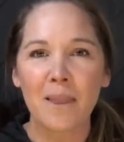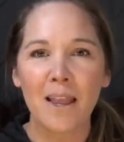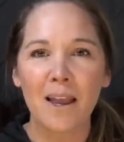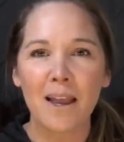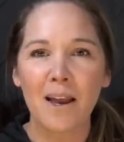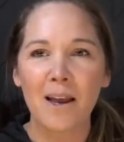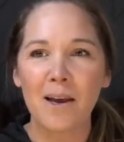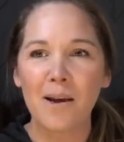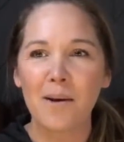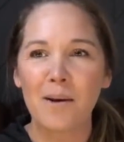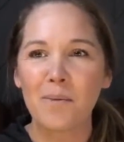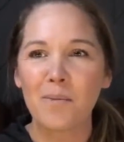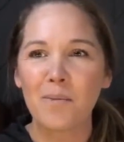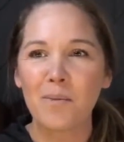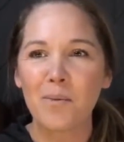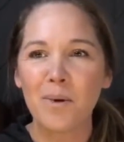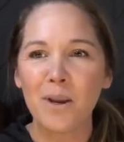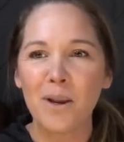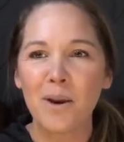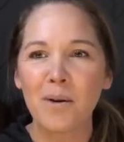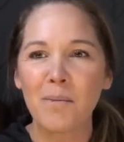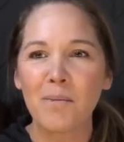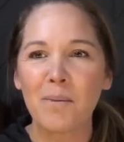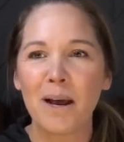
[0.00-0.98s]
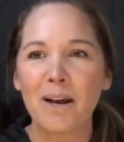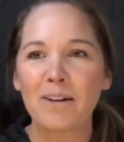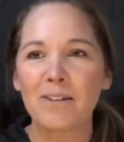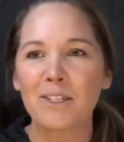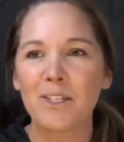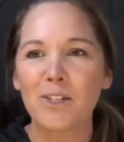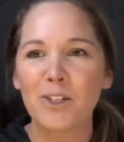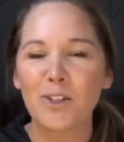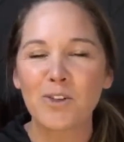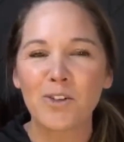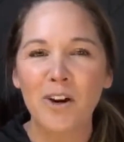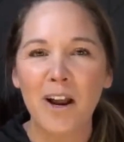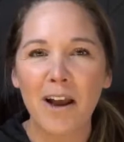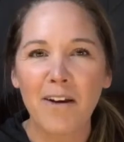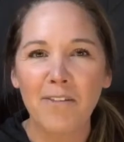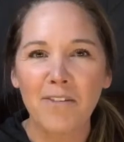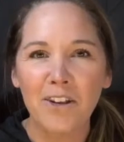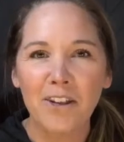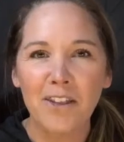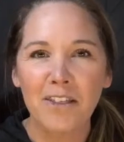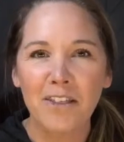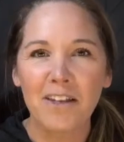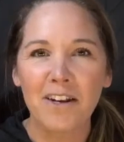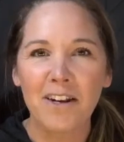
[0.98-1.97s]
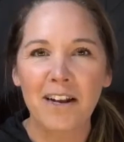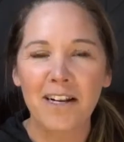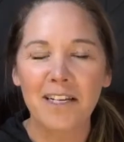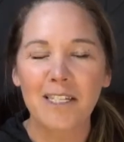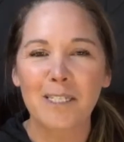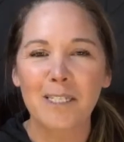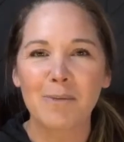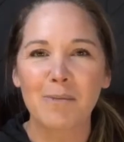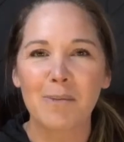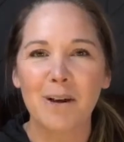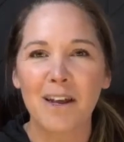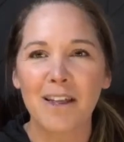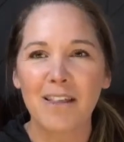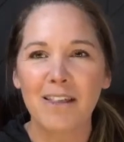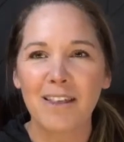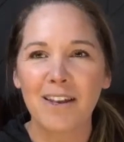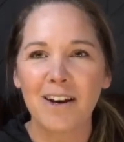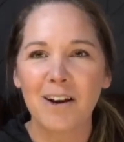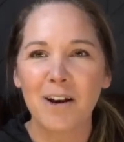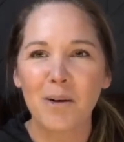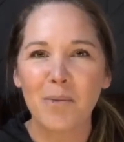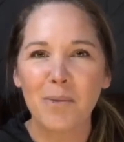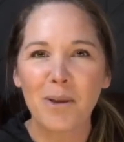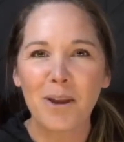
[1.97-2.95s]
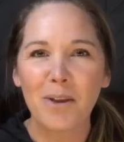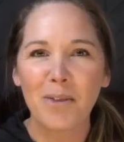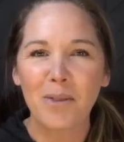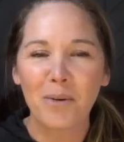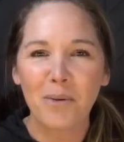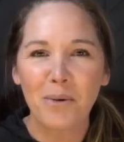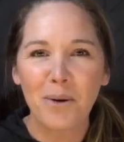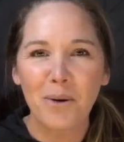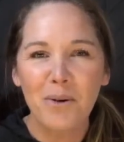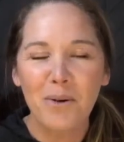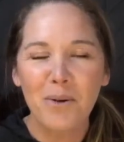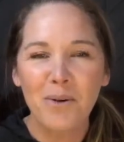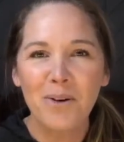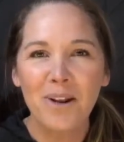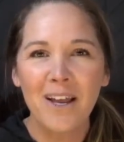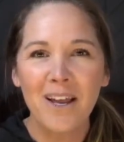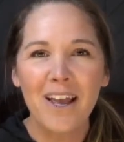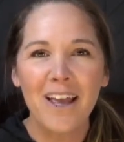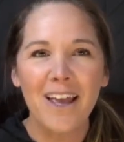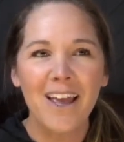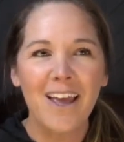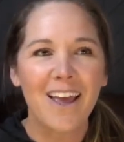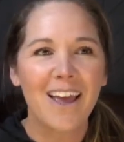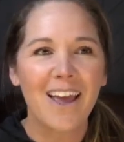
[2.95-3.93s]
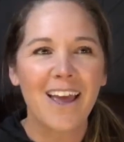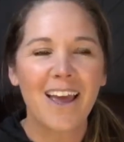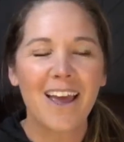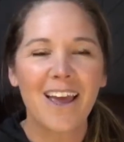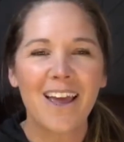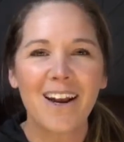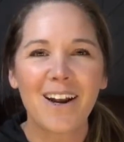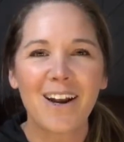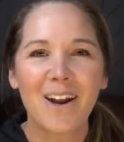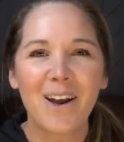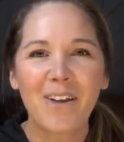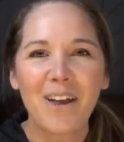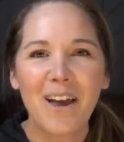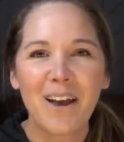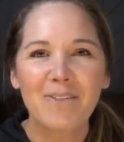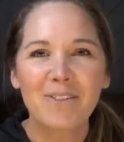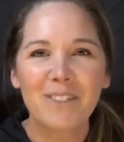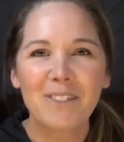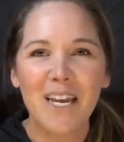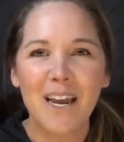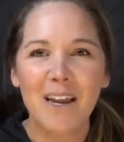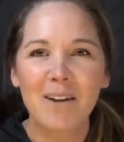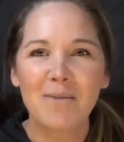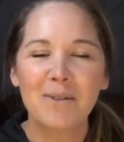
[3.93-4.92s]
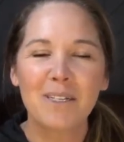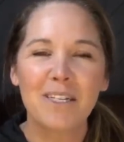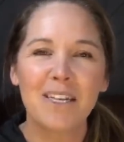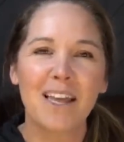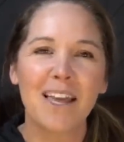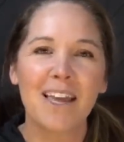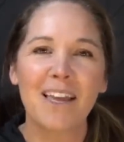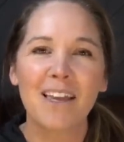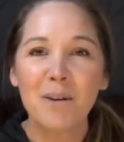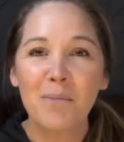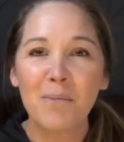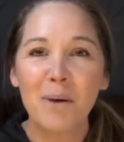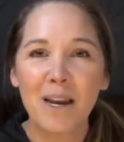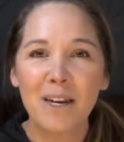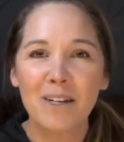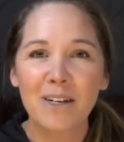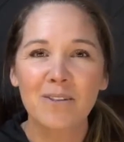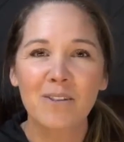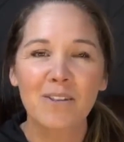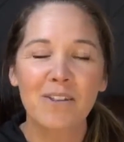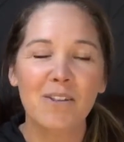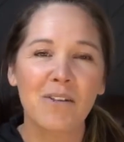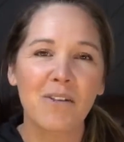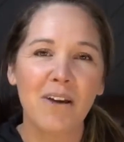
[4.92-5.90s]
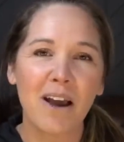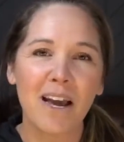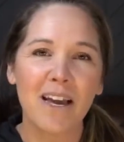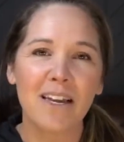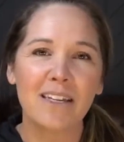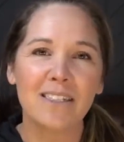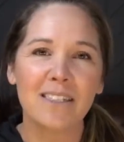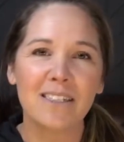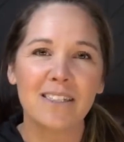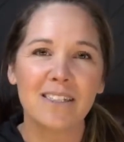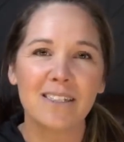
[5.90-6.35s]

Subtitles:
We are about to travel in the next month and I'll be on the road and I'll have time to like get back with you guys.